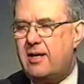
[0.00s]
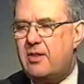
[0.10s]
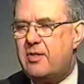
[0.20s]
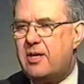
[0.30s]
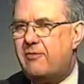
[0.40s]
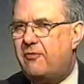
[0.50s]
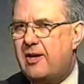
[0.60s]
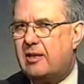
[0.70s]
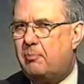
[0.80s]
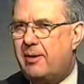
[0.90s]
the
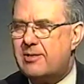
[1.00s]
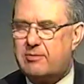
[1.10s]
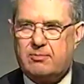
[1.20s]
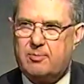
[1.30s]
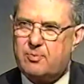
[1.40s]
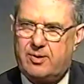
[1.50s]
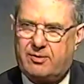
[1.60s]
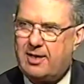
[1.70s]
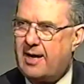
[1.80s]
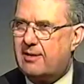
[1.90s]
faith-based groups, whether
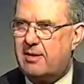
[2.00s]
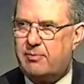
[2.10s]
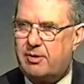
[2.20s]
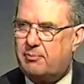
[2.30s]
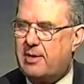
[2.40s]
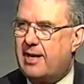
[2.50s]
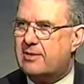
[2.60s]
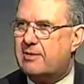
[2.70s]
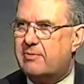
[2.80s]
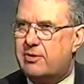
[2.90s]
Catholic, whether
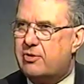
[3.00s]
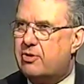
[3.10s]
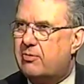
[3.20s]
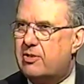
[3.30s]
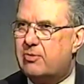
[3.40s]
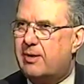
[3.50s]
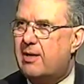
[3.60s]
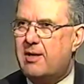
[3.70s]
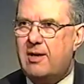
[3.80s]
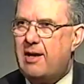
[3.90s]
Protestant, whether Jewish,
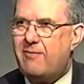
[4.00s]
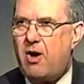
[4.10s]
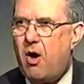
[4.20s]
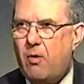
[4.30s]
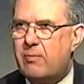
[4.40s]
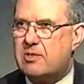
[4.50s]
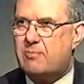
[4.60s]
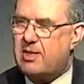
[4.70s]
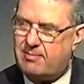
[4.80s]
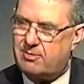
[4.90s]
have always
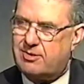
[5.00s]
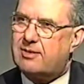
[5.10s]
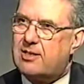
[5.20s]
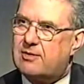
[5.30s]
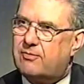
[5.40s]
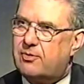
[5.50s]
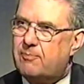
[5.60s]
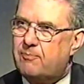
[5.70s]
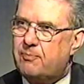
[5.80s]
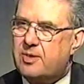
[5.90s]
been the most successful.
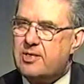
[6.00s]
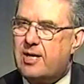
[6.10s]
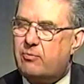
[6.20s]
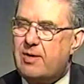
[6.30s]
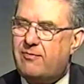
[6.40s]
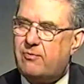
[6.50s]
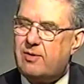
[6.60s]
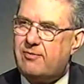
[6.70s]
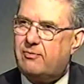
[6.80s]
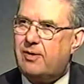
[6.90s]
Yet we've,
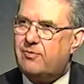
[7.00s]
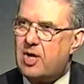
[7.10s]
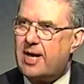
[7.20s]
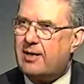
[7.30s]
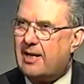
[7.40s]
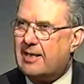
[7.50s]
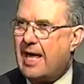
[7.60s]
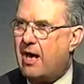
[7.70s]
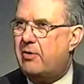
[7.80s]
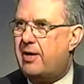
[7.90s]
we've, we've not
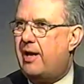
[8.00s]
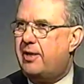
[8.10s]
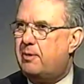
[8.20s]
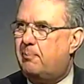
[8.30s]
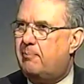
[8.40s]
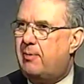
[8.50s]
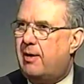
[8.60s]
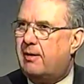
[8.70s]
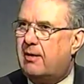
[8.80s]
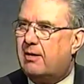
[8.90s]
allowed
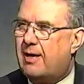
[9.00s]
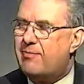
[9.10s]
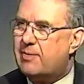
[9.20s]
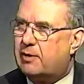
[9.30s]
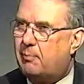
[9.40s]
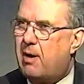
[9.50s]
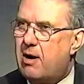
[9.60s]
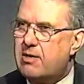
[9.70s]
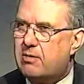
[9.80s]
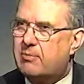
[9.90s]
our, our government to
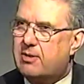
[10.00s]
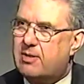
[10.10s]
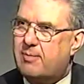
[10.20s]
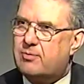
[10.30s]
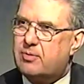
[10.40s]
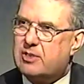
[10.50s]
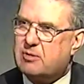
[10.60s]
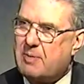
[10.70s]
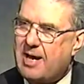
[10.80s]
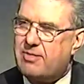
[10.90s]
partner with them to
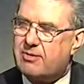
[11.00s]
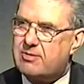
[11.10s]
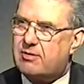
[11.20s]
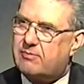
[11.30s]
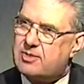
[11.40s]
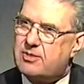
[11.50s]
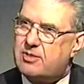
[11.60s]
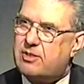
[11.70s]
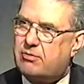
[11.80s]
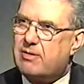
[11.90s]
expand their services and
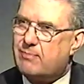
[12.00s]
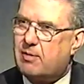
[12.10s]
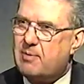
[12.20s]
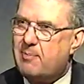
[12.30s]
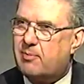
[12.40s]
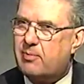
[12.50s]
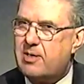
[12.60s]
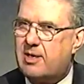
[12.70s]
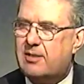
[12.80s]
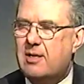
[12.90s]
to treat more people. We're
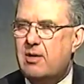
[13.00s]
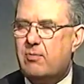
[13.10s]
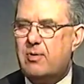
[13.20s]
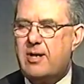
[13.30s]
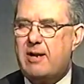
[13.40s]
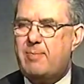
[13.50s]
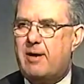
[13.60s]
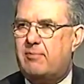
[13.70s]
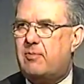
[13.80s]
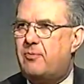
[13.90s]
not, we're not
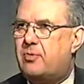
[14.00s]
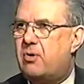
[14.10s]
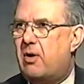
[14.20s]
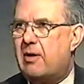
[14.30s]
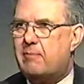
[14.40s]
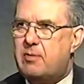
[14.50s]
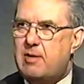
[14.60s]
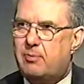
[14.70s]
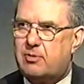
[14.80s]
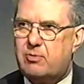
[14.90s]
about drawing
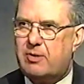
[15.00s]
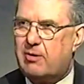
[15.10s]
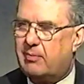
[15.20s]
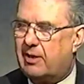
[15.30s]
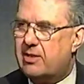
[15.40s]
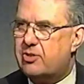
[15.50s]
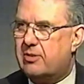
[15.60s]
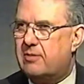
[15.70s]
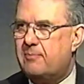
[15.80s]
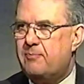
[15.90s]
people to any
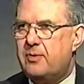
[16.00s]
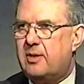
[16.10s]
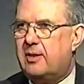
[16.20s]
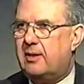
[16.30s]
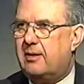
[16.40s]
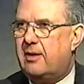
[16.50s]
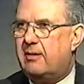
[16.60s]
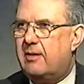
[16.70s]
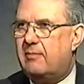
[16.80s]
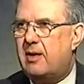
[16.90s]
religion uh, and,
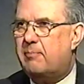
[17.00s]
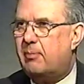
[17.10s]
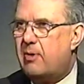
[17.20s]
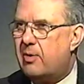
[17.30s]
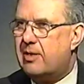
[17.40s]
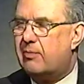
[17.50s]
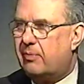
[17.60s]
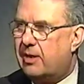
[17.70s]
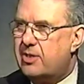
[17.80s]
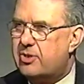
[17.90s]
and, and, promoting the
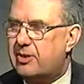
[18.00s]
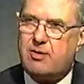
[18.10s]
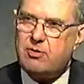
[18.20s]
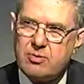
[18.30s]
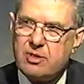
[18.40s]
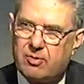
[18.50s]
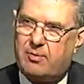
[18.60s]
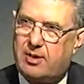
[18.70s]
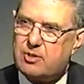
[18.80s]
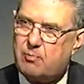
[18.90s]
religion We're
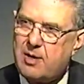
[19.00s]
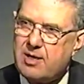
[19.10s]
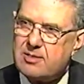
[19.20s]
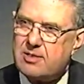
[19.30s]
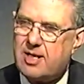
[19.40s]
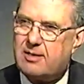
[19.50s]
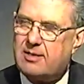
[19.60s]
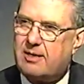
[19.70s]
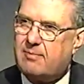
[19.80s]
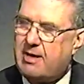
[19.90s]
in a space that,
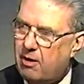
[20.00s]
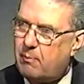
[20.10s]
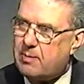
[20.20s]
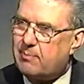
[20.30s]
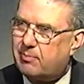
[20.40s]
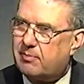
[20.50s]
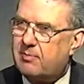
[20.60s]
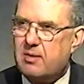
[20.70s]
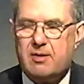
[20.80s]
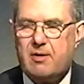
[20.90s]
that help people.
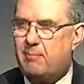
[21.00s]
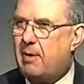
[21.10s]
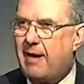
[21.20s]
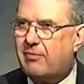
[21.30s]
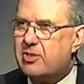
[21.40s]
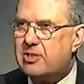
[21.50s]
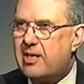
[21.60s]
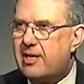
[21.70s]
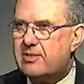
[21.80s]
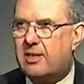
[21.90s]
Mm -hmm. Impoverished
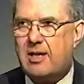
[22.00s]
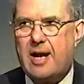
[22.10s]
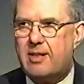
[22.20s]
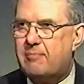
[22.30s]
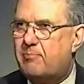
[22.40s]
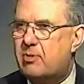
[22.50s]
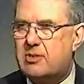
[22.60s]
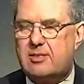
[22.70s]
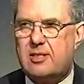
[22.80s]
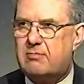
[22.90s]
kids, a lot of the most
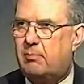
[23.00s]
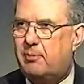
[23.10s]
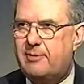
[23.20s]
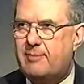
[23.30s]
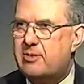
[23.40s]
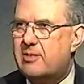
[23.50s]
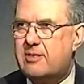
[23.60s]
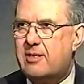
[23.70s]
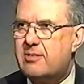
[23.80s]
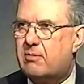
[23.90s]
successful programs in the
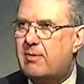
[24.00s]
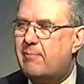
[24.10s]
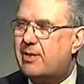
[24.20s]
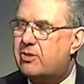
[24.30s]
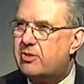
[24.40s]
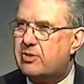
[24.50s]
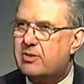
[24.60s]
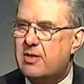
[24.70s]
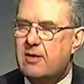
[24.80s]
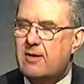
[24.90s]
cities are run by churches.
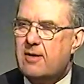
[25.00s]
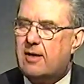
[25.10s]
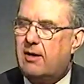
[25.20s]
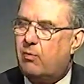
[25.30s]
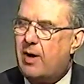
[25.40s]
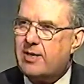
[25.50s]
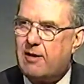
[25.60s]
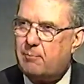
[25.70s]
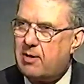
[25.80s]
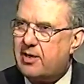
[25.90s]
Uh, why not
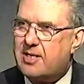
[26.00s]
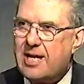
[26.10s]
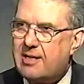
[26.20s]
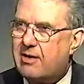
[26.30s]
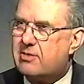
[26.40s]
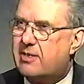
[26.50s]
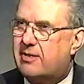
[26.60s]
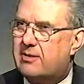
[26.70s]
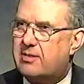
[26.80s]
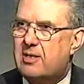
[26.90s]
part daycare
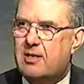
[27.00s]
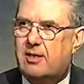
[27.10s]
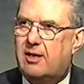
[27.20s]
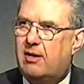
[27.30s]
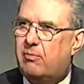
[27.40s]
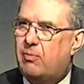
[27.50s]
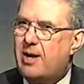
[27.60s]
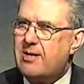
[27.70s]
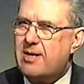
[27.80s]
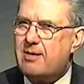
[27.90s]
centers? Uh, why
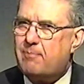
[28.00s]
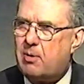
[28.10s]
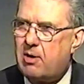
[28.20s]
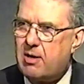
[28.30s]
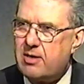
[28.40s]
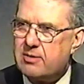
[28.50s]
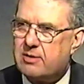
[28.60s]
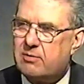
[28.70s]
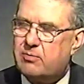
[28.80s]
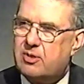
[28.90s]
not partner
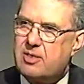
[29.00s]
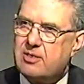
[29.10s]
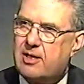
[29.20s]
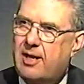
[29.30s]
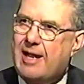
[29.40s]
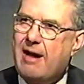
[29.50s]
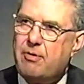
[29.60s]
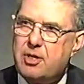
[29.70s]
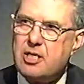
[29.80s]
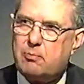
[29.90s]
with these, allow
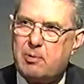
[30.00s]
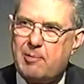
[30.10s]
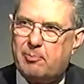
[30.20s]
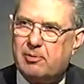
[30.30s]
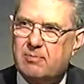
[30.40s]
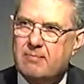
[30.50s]
these people